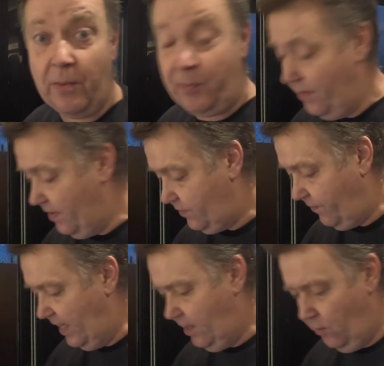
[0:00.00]
previous
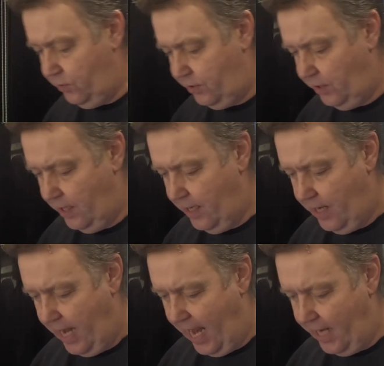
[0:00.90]
videos
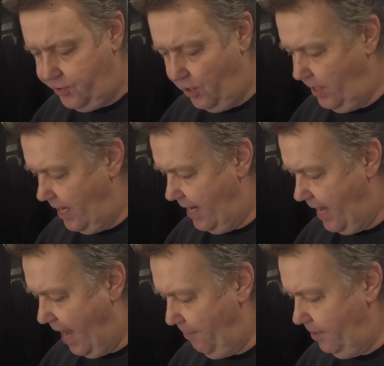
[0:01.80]
actually
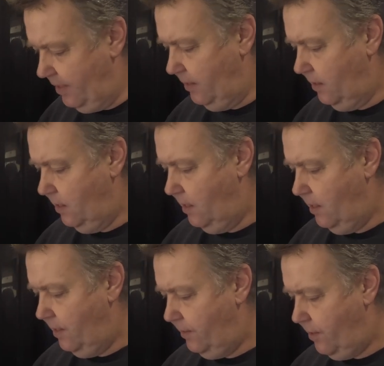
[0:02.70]
enabled
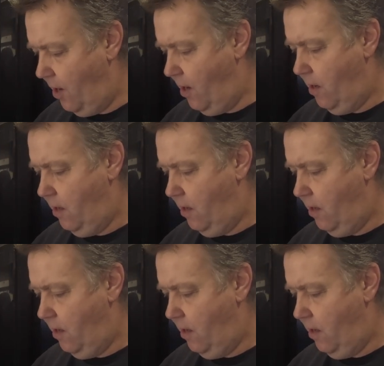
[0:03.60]
the